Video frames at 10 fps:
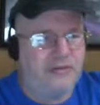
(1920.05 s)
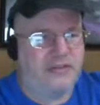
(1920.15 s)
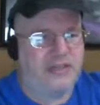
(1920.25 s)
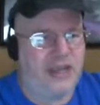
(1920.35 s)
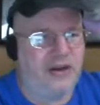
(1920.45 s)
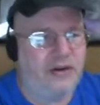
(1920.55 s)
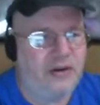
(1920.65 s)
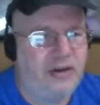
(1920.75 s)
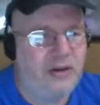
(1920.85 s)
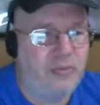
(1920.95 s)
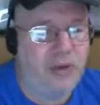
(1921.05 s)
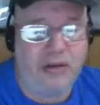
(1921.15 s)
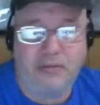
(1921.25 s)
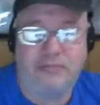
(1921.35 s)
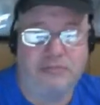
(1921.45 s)
scanner.
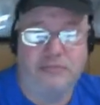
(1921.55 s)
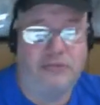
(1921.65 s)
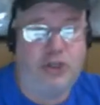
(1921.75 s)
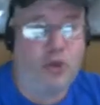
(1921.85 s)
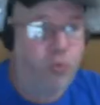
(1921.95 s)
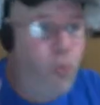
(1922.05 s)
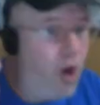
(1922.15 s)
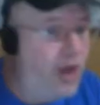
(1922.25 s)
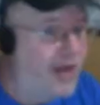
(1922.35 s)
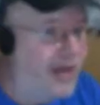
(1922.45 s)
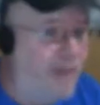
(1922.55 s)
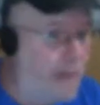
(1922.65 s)
Well, you're one out of a